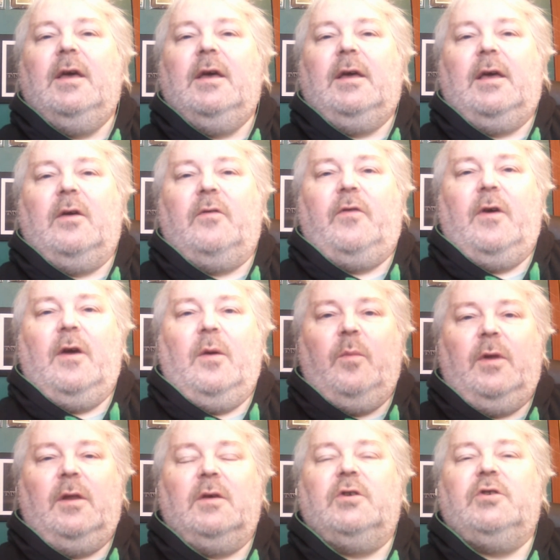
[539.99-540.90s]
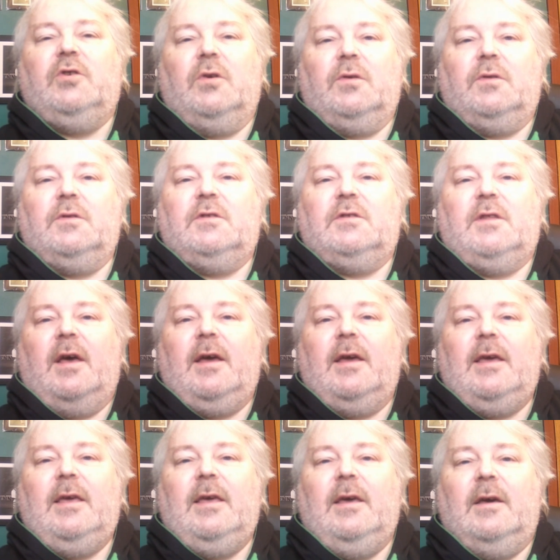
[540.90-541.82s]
give him an assurance that he